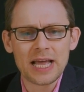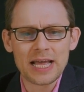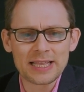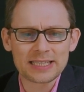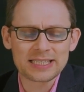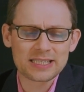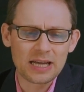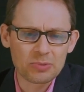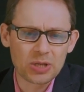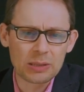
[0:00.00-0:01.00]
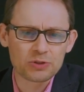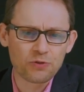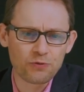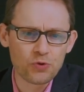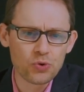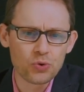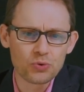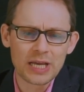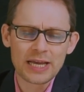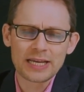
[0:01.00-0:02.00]
in that sometimes
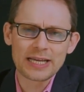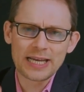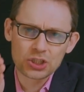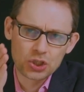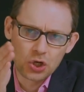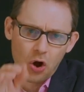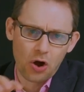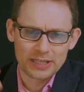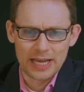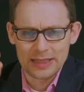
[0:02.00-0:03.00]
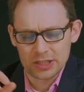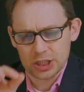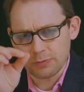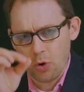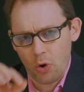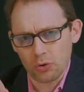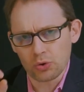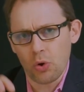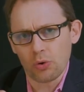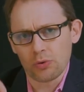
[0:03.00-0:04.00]
food gets caught in the small
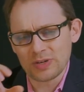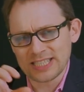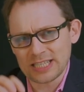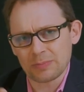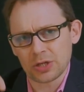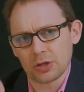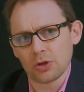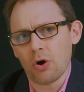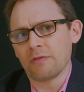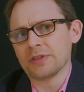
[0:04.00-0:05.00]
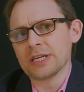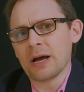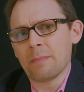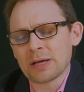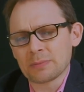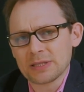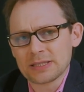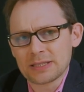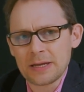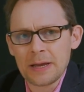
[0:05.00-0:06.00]
gold receptacle of the
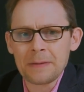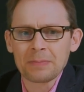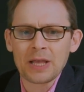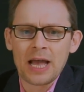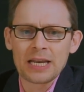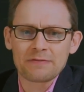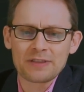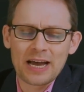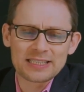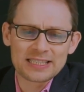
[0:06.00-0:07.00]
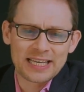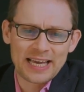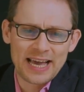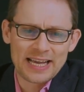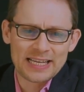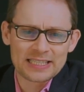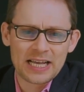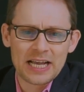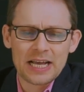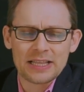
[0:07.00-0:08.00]
abutment. And if that is the case,
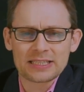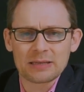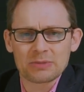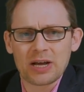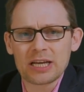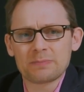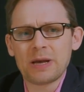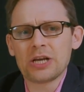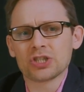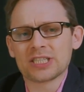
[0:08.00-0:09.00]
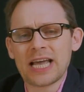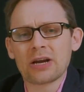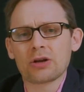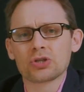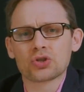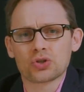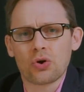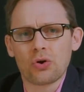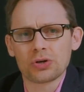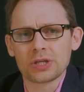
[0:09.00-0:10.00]
then sometimes patients cannot
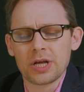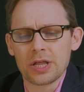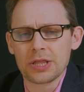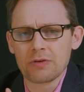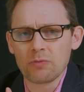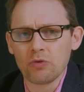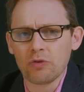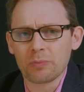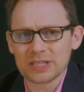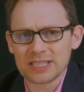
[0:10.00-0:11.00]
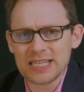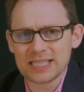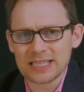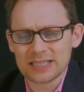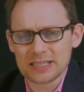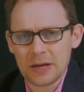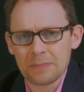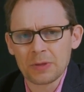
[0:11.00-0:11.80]
insert the removable prosthesis